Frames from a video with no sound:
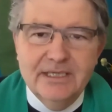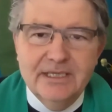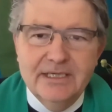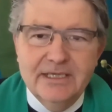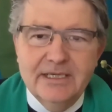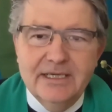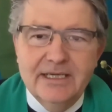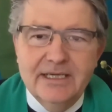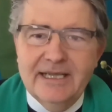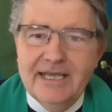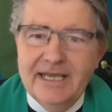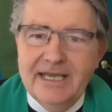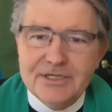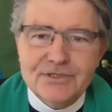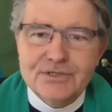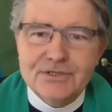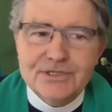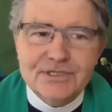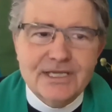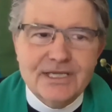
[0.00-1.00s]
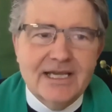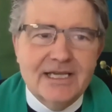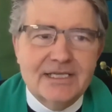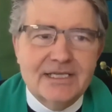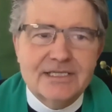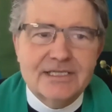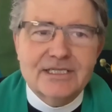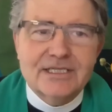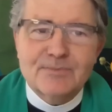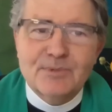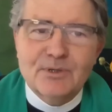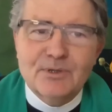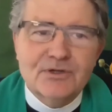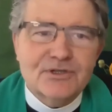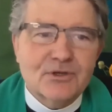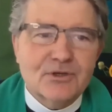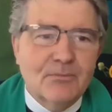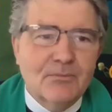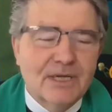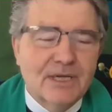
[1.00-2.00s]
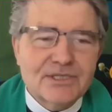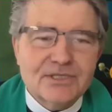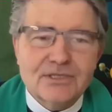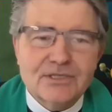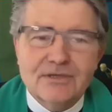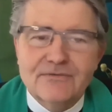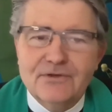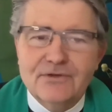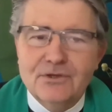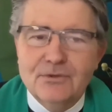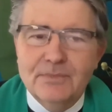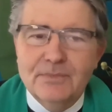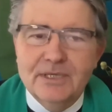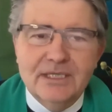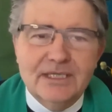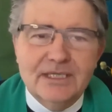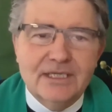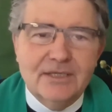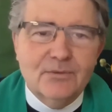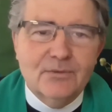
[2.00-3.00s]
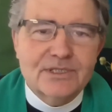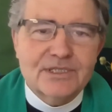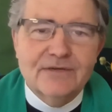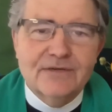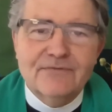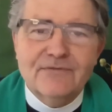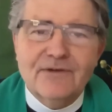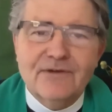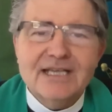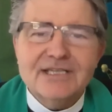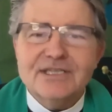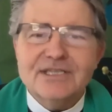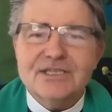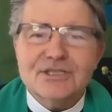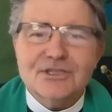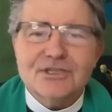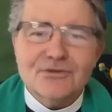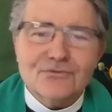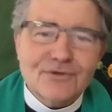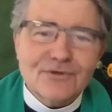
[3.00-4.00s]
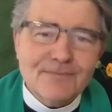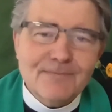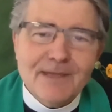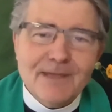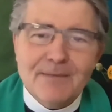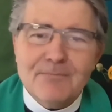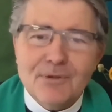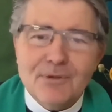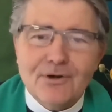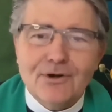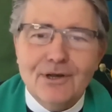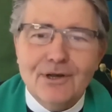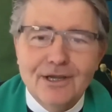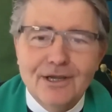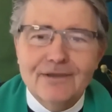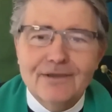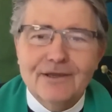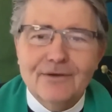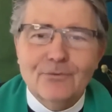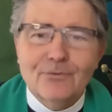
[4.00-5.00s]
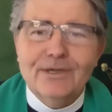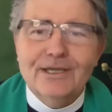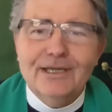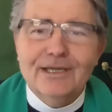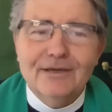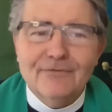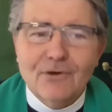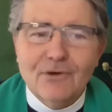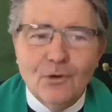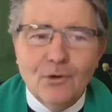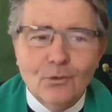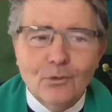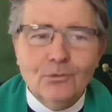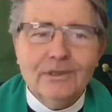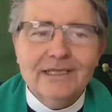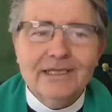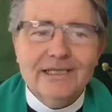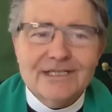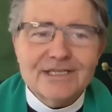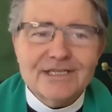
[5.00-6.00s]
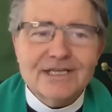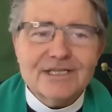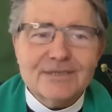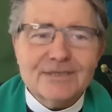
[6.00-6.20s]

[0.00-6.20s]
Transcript: and exercise the spiritual muscle of humility, which invites us to remember that we have only just